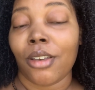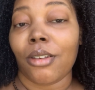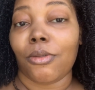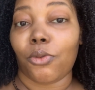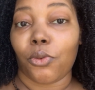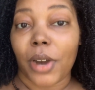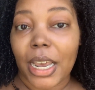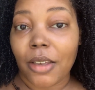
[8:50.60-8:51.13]

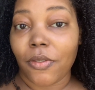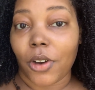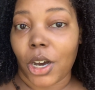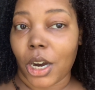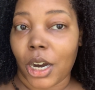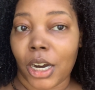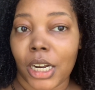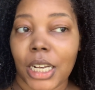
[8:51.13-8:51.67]

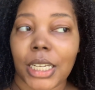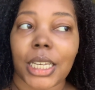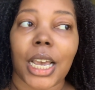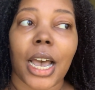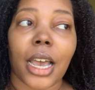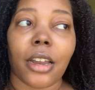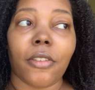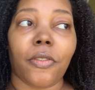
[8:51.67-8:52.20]
Rayvar is
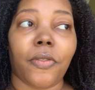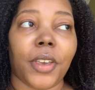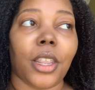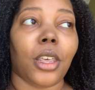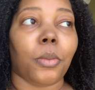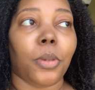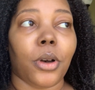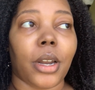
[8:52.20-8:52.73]
kind of
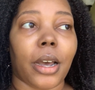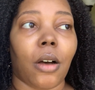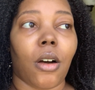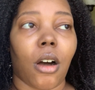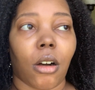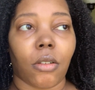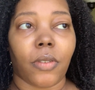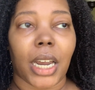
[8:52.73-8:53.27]
feeling put out
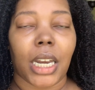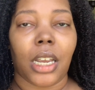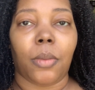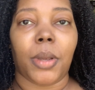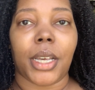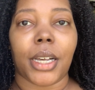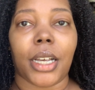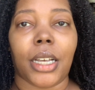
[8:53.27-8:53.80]
already
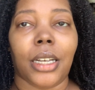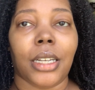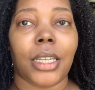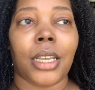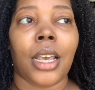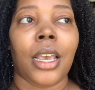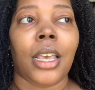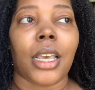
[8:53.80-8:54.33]
because
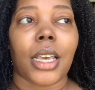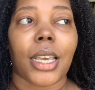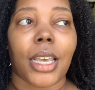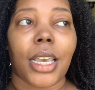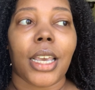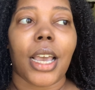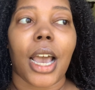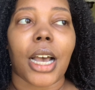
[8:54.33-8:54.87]

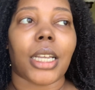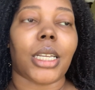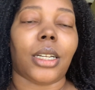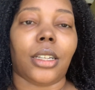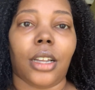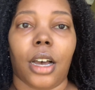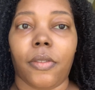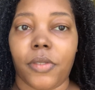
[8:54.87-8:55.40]
he has
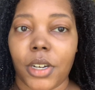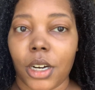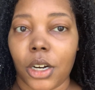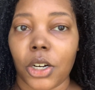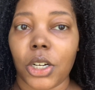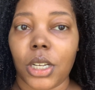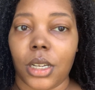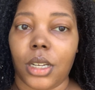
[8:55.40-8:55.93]
loved
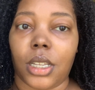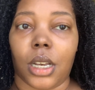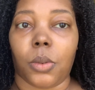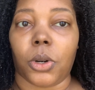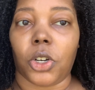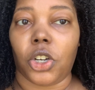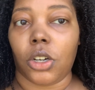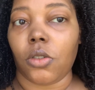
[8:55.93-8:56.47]
her since they
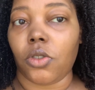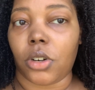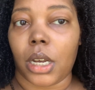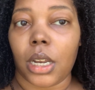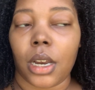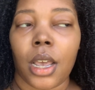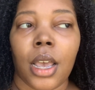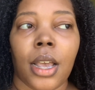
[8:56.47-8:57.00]
were
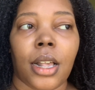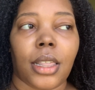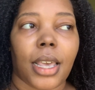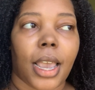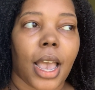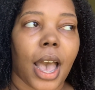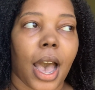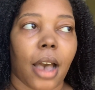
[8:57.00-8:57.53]
children.
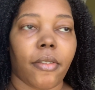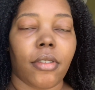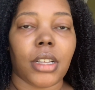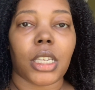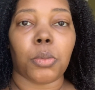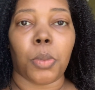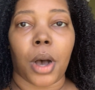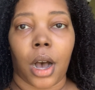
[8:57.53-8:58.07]
They have
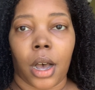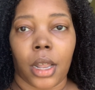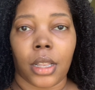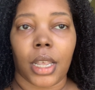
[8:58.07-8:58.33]
this bond.